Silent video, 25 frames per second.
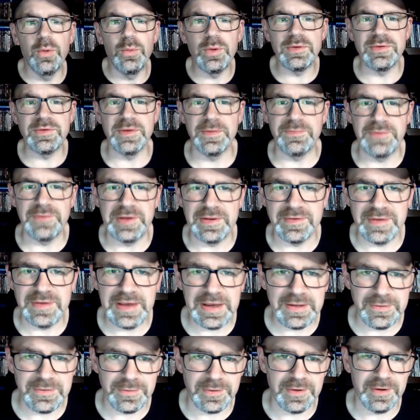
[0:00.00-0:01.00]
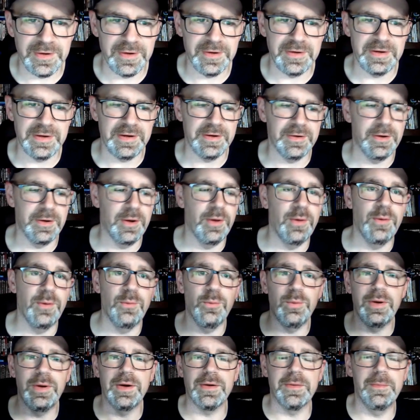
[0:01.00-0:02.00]
What's up, fiends? Alucard here.
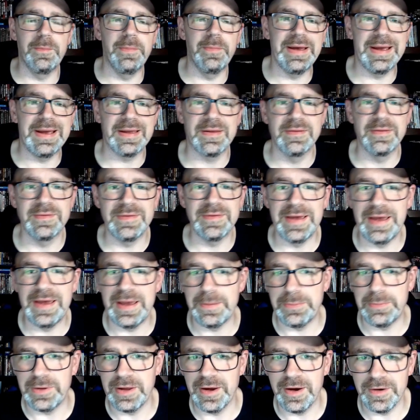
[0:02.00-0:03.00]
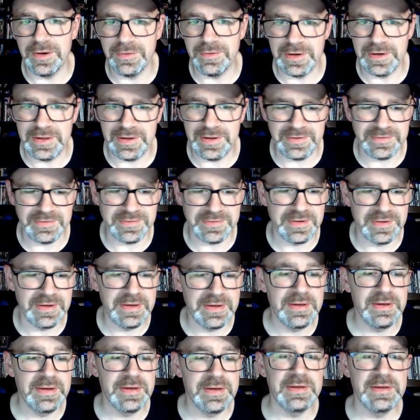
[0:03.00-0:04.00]
Welcome back to
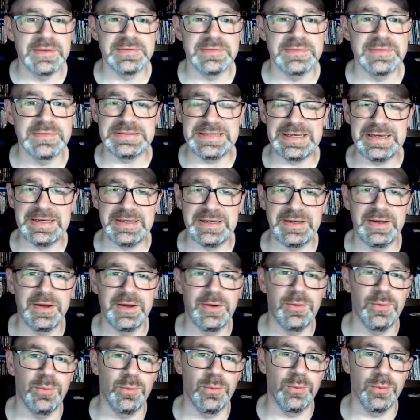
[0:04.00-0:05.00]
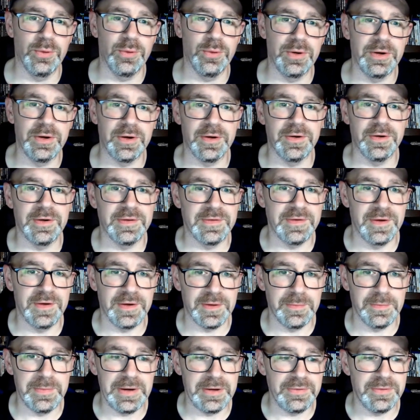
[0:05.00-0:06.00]
Happy Holidays. Today,
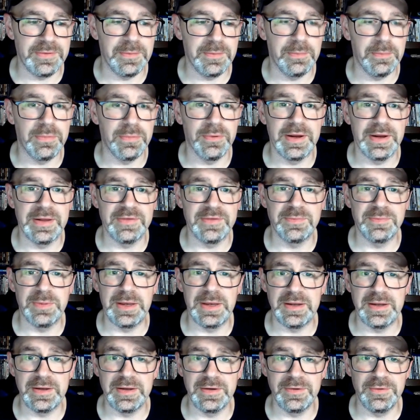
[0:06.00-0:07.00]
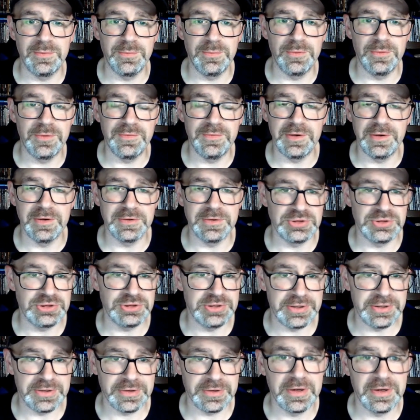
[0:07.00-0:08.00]
we're going to talk about the brand spanking new movie
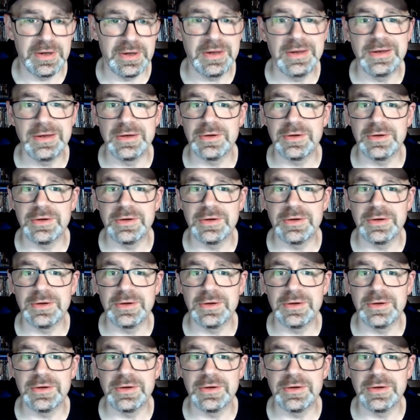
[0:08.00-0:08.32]
on Shudder,